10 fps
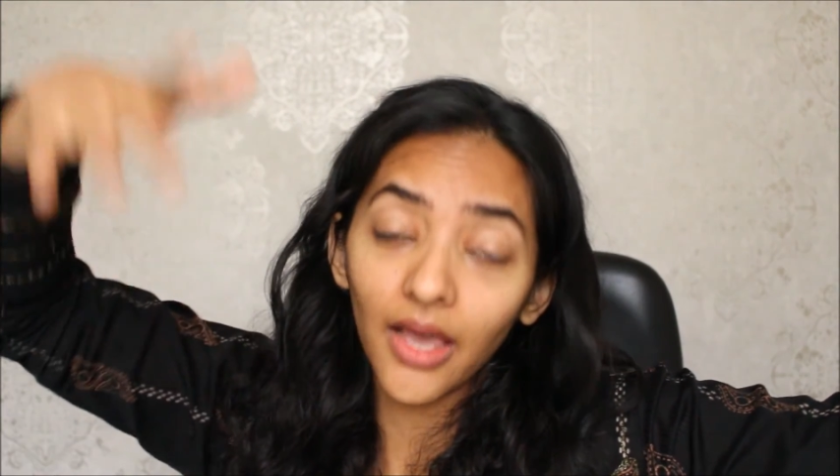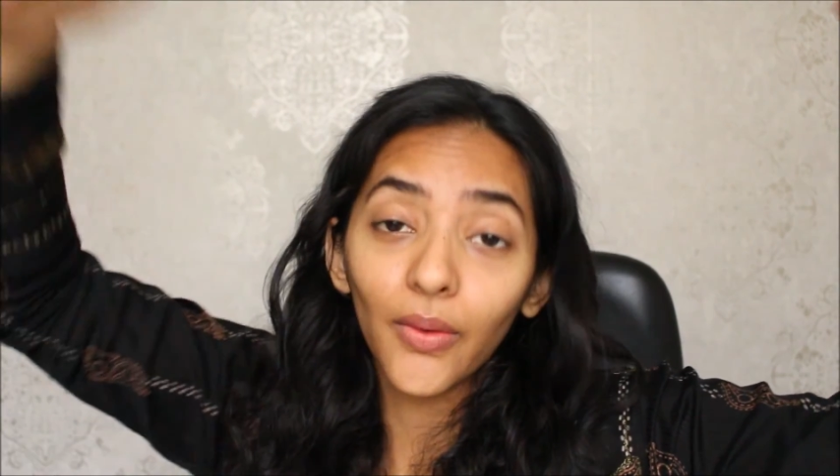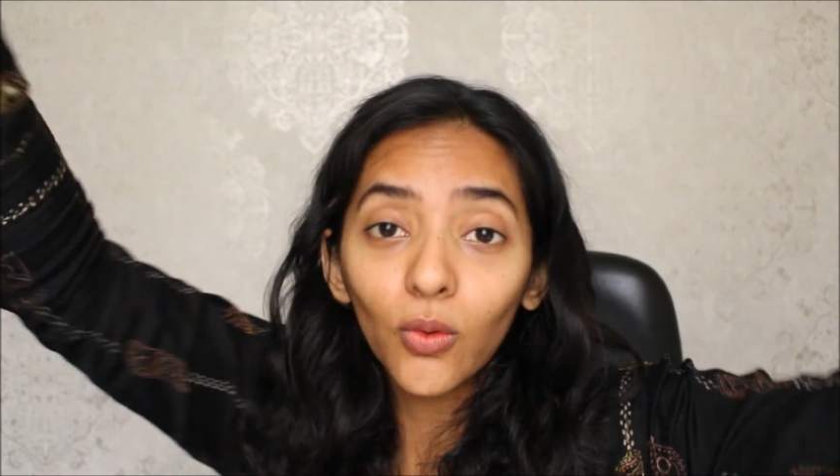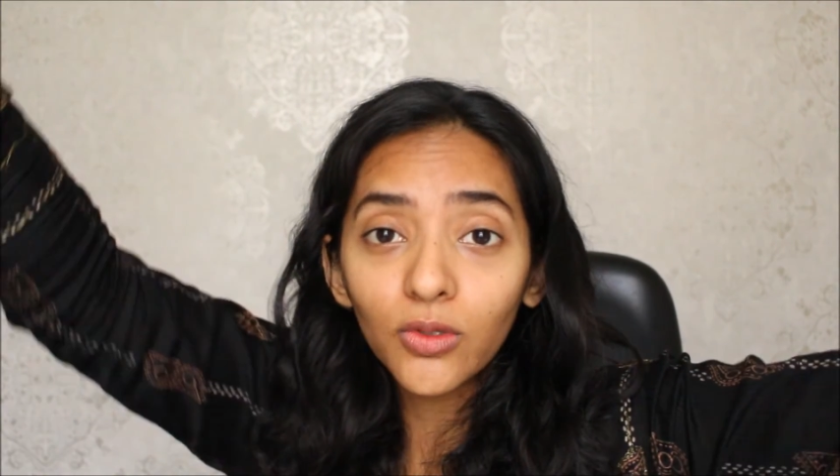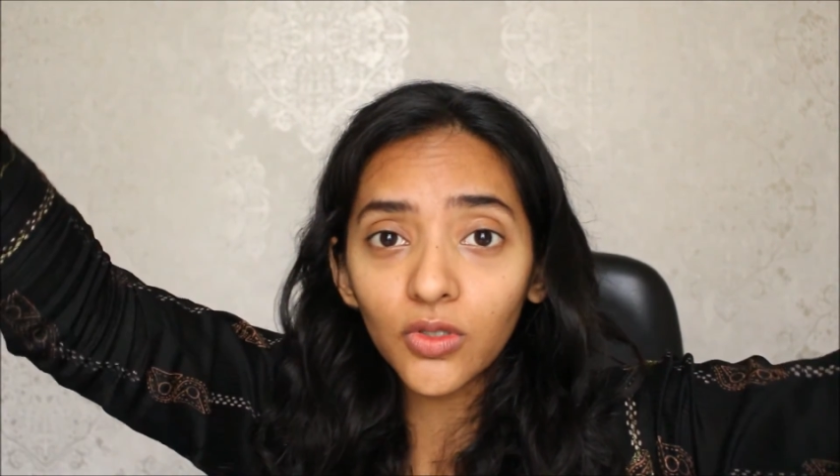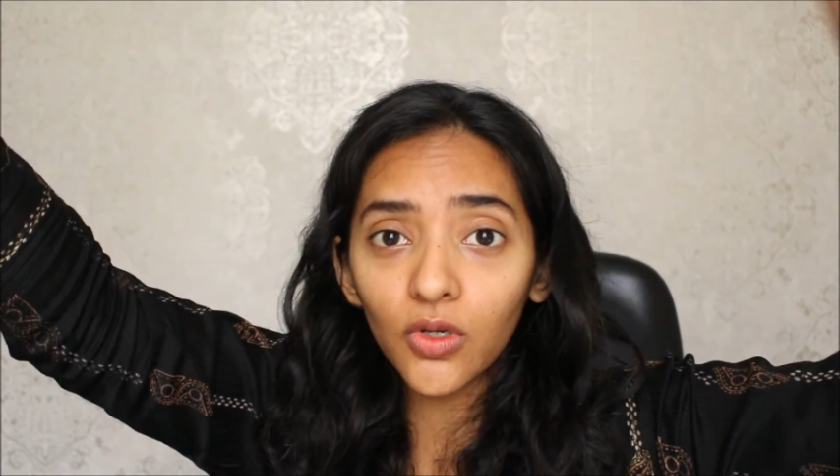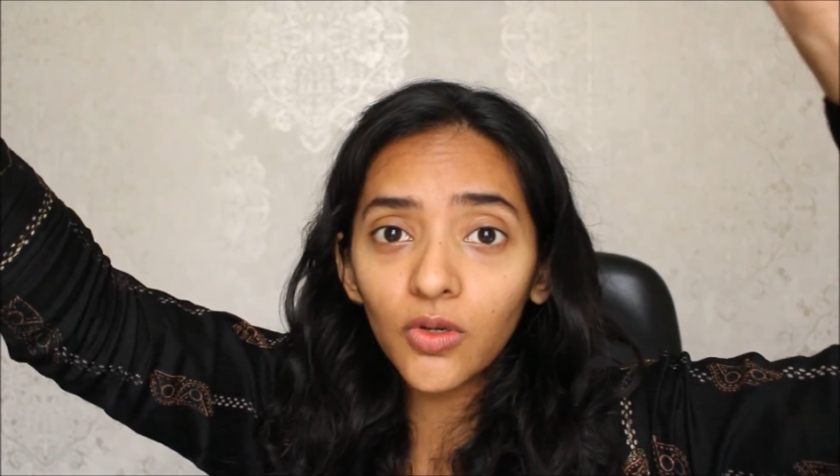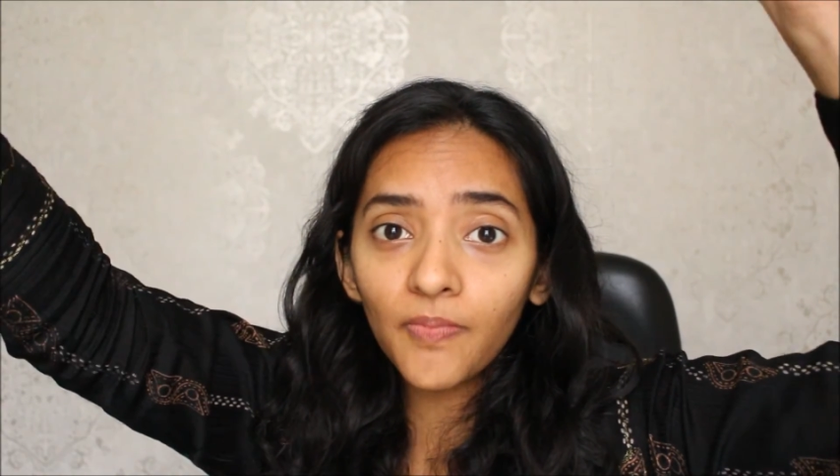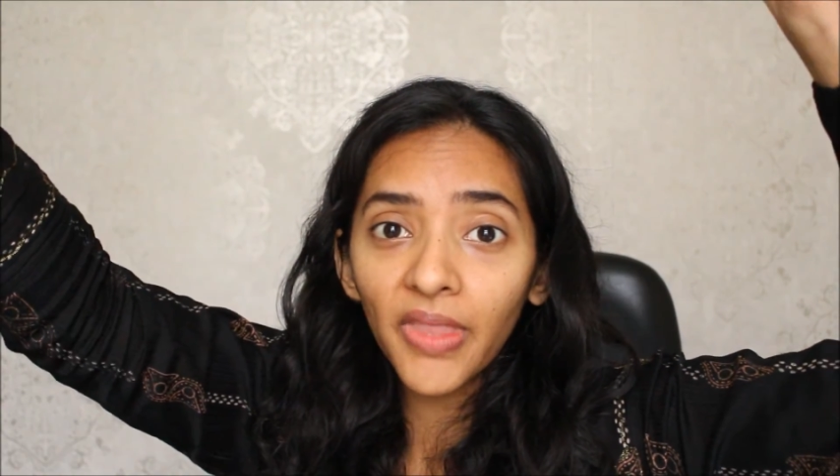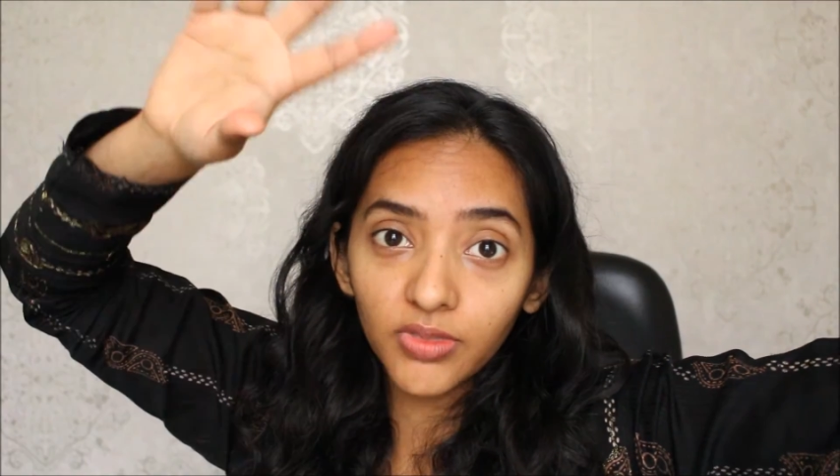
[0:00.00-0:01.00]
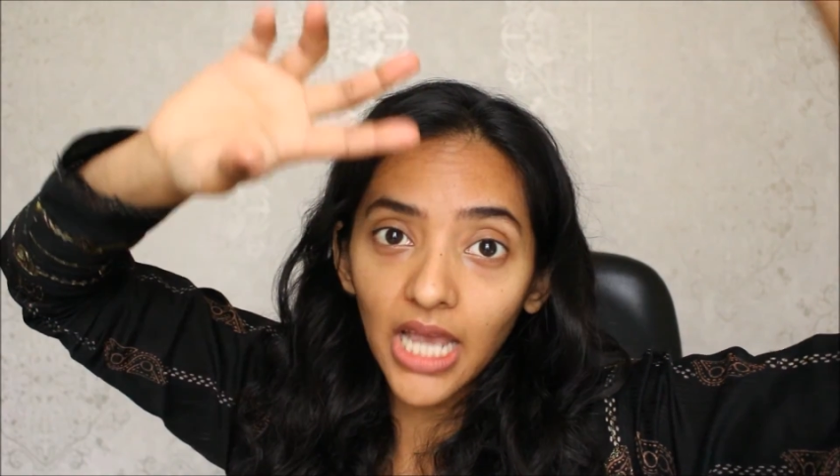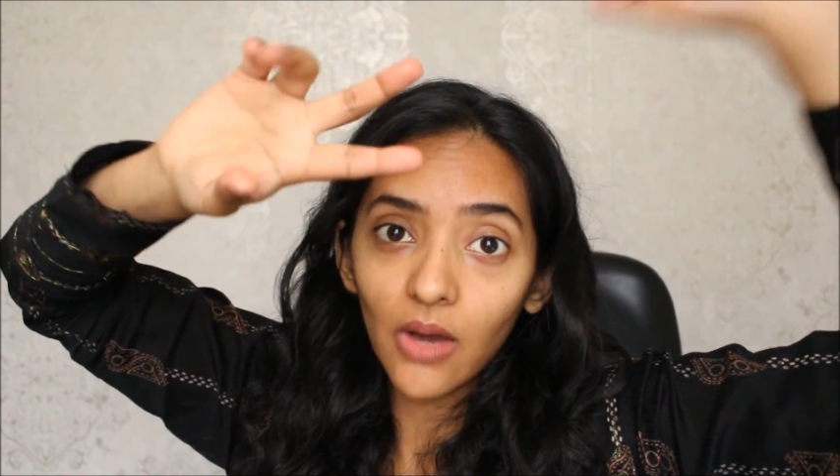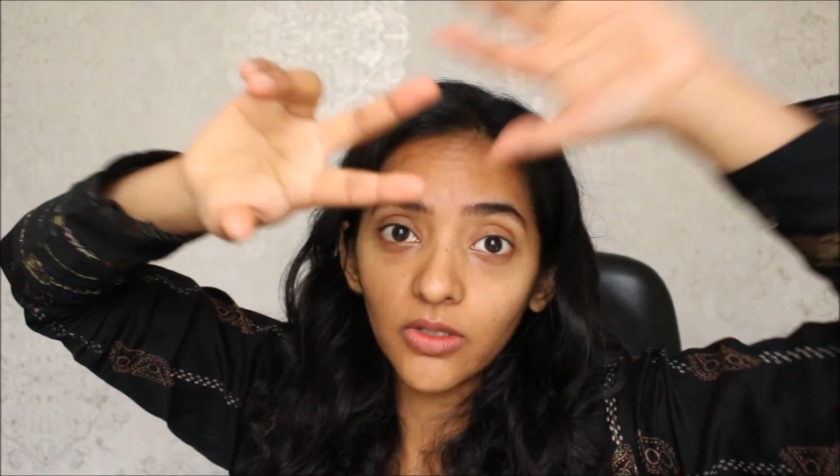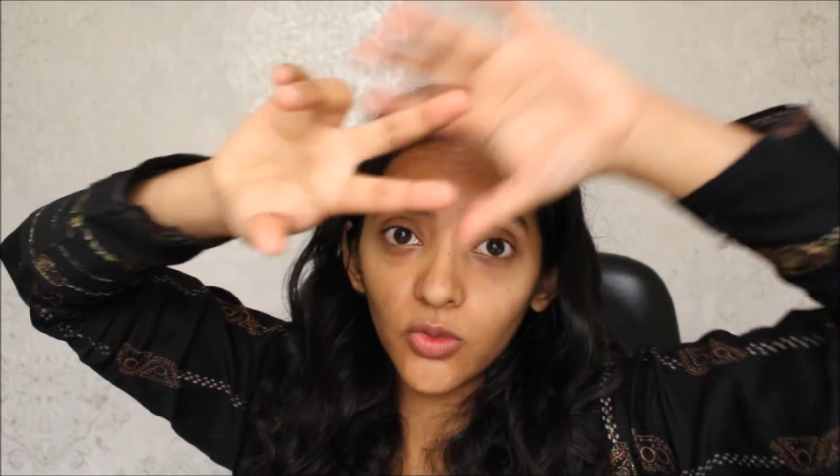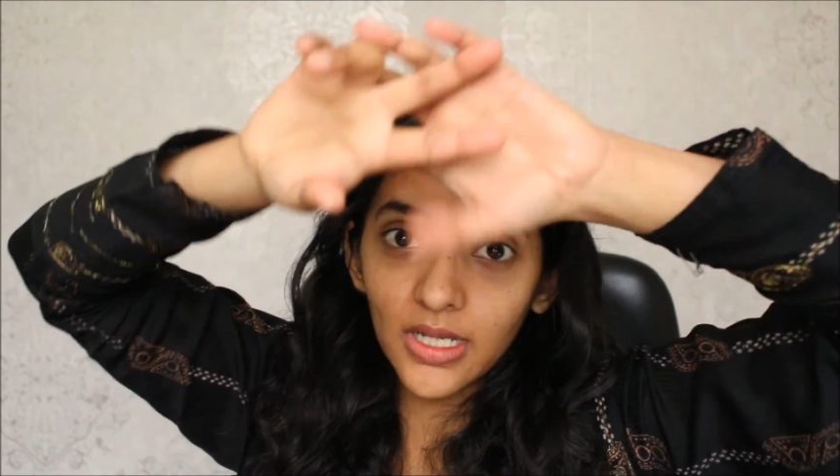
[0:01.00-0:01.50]
And also,
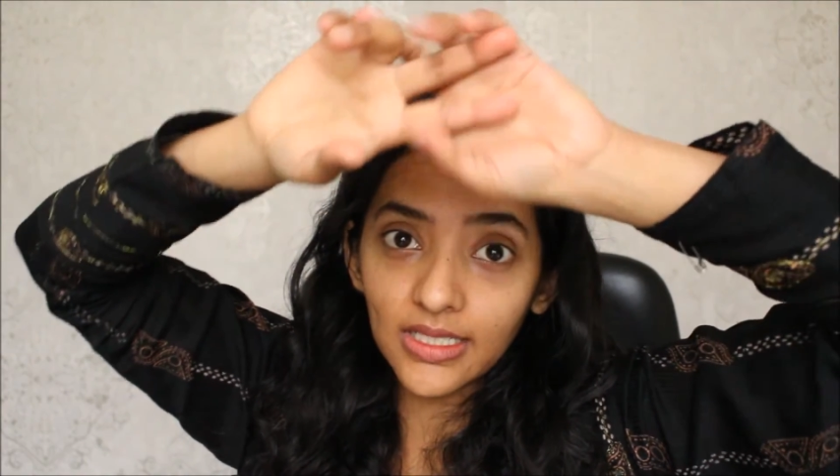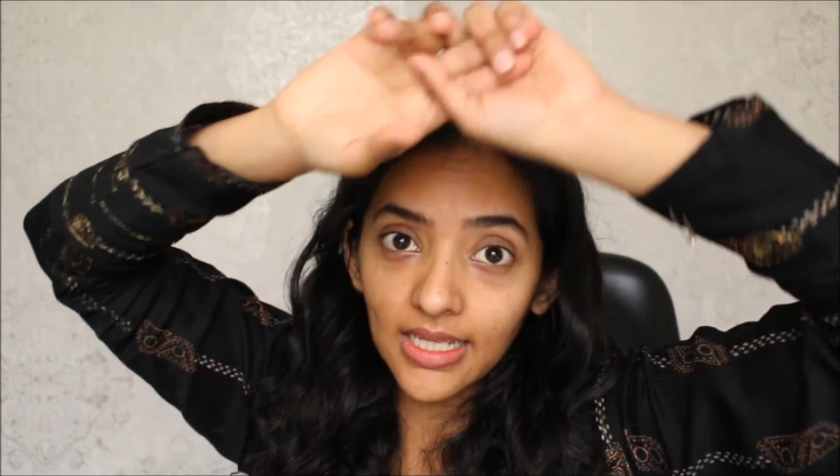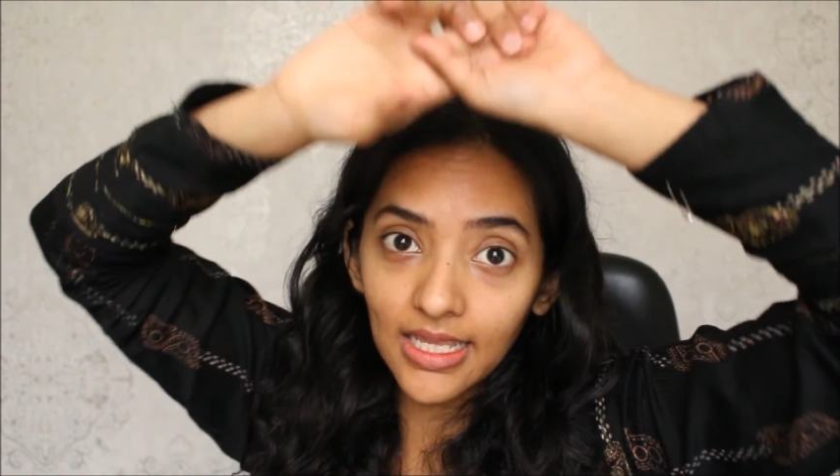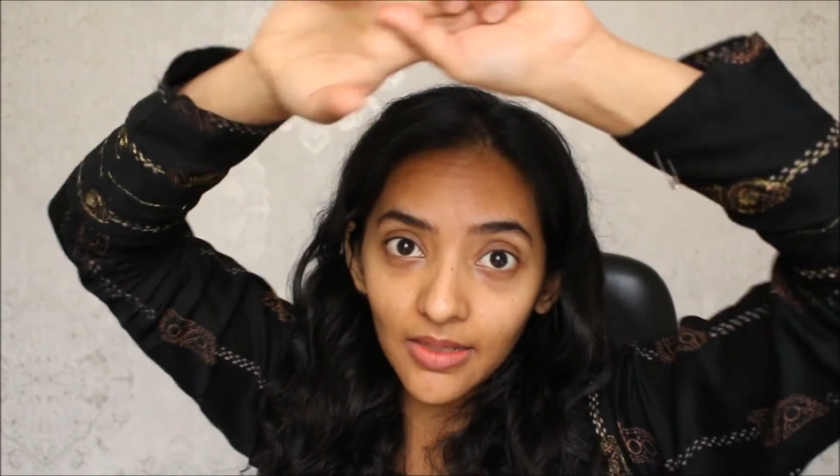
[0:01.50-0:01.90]
shower twice a day